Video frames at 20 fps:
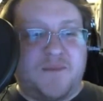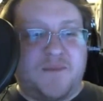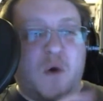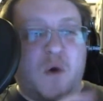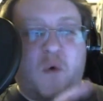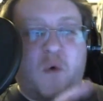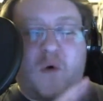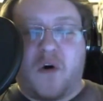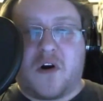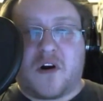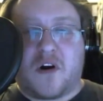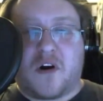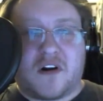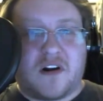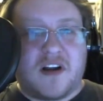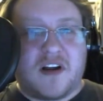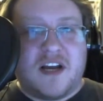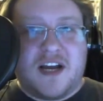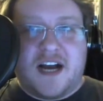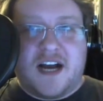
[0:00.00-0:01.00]

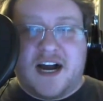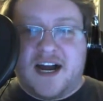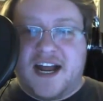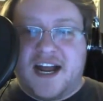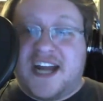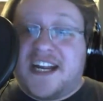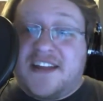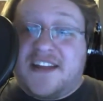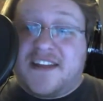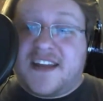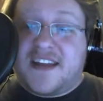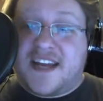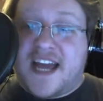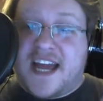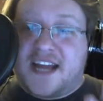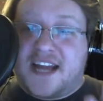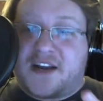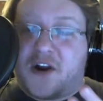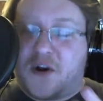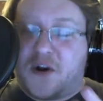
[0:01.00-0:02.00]
or anything
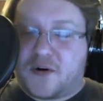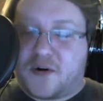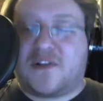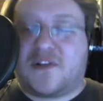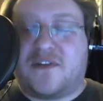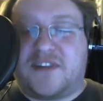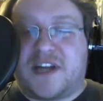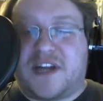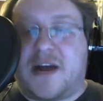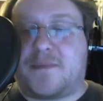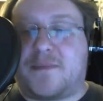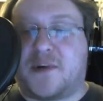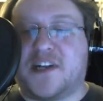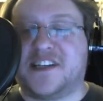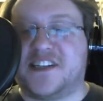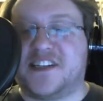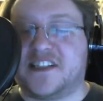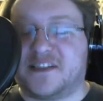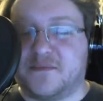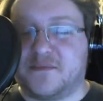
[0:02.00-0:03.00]
a kernel of an
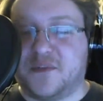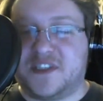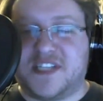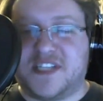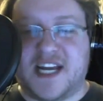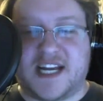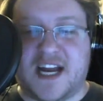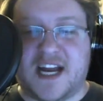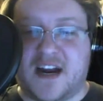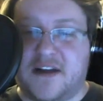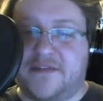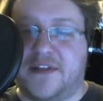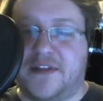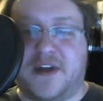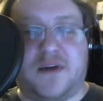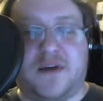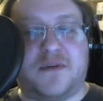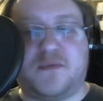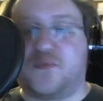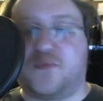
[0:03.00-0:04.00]
operating system would take care of.
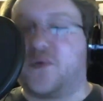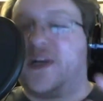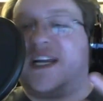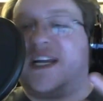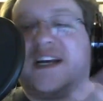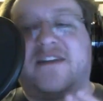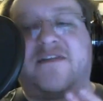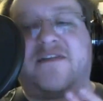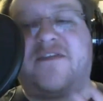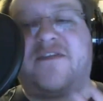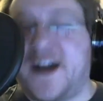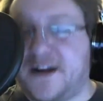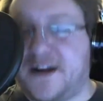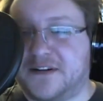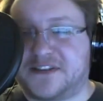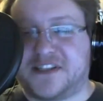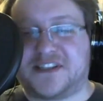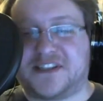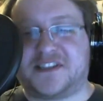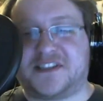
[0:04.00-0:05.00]
Reading a
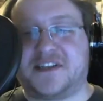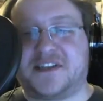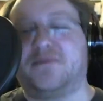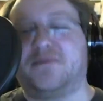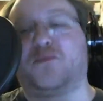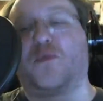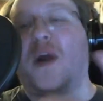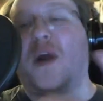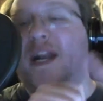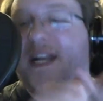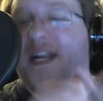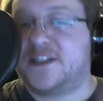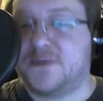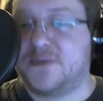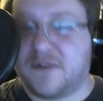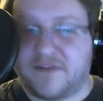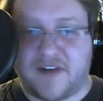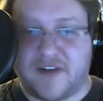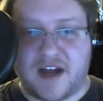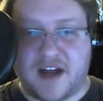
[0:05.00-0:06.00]
file system, writing
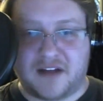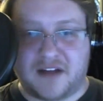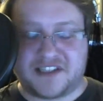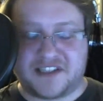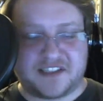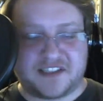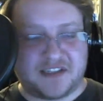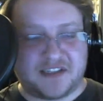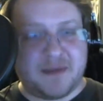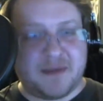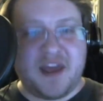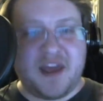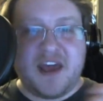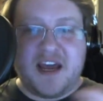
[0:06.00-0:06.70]
to a file system,